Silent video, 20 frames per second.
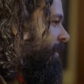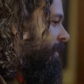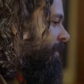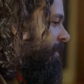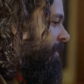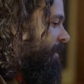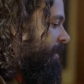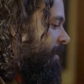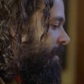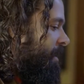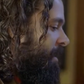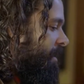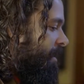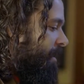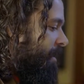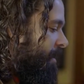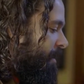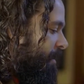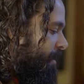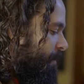like.
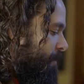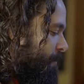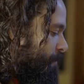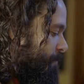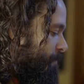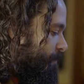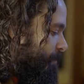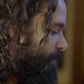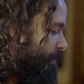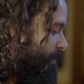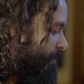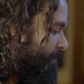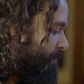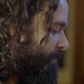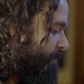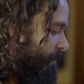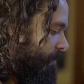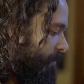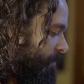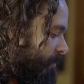Um,
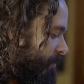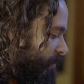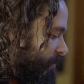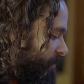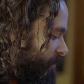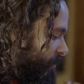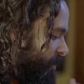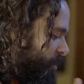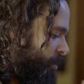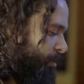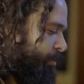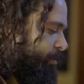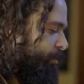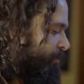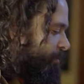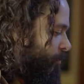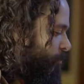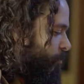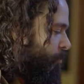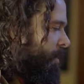
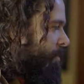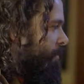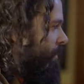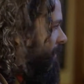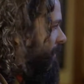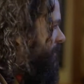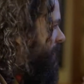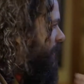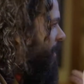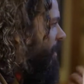girls and women